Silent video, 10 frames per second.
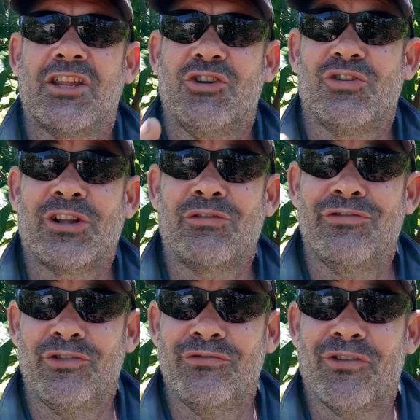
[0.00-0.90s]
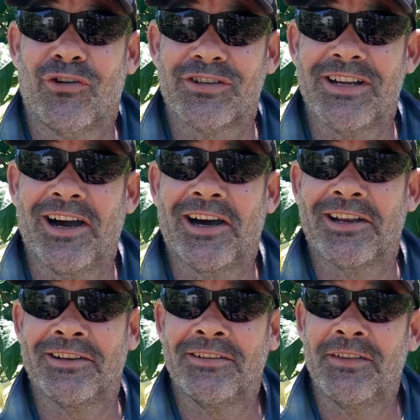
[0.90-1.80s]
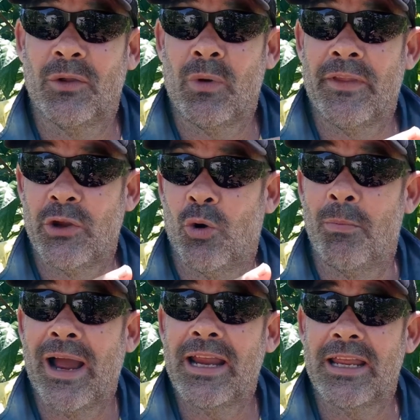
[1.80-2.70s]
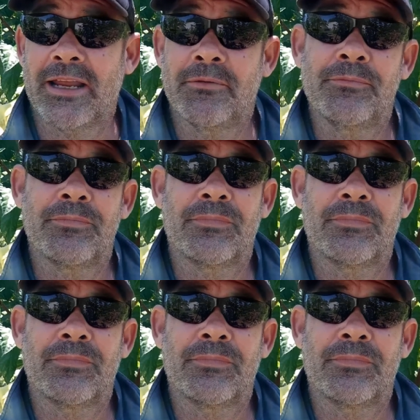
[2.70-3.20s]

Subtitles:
Your little food forest garden, the one that you're making,